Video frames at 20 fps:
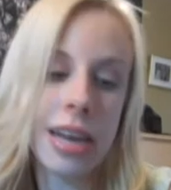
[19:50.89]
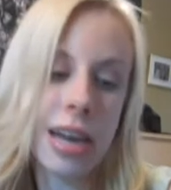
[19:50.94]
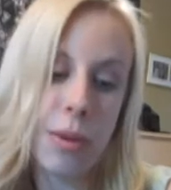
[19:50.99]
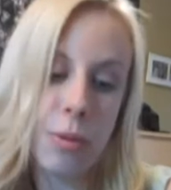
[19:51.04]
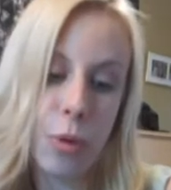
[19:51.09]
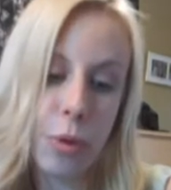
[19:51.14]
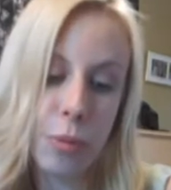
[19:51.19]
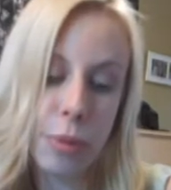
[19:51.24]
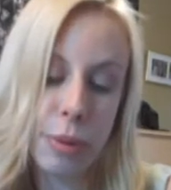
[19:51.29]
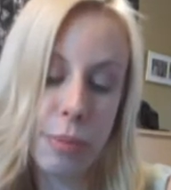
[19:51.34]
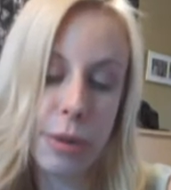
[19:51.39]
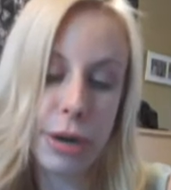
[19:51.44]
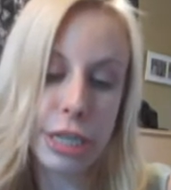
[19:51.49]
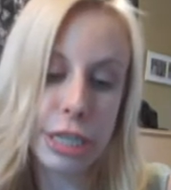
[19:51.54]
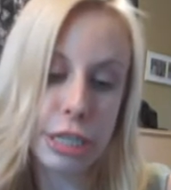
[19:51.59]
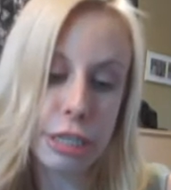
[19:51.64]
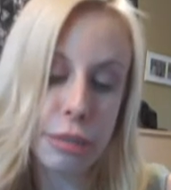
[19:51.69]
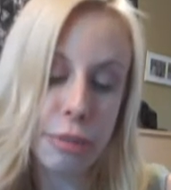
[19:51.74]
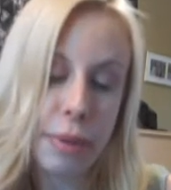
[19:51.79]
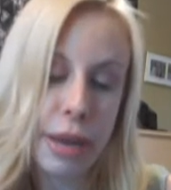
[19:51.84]
I won't be
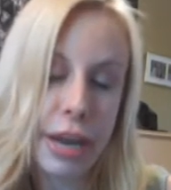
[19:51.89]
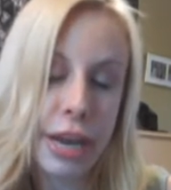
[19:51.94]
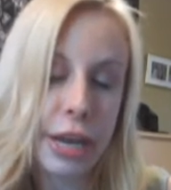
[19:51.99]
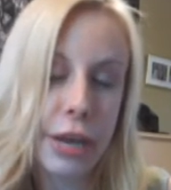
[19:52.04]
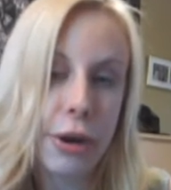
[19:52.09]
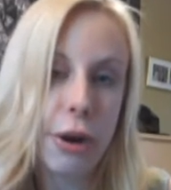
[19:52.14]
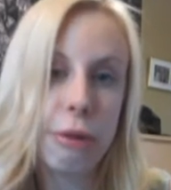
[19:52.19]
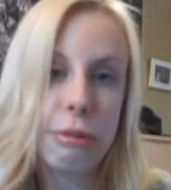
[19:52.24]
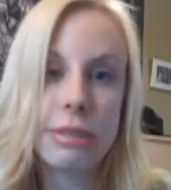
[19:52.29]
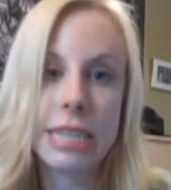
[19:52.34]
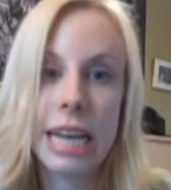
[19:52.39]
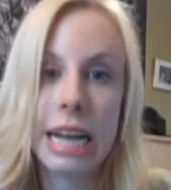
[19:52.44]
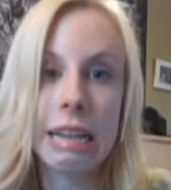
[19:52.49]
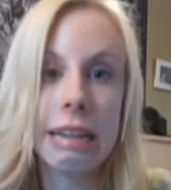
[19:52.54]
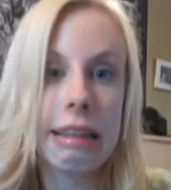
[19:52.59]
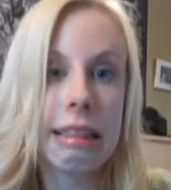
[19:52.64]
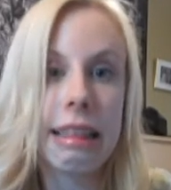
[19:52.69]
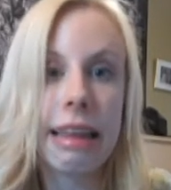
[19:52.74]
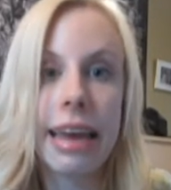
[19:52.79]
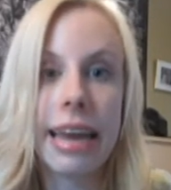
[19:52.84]
participating in Hotel
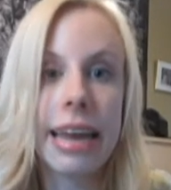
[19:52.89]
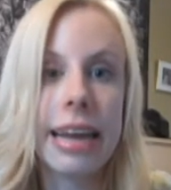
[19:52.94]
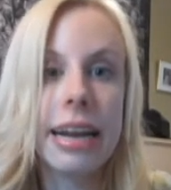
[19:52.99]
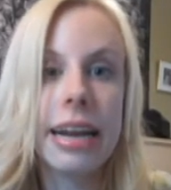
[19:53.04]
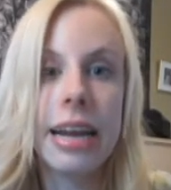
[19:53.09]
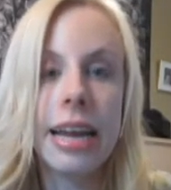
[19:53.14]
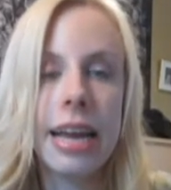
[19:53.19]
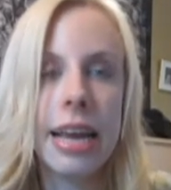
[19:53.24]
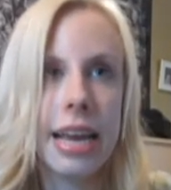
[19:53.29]
Glay,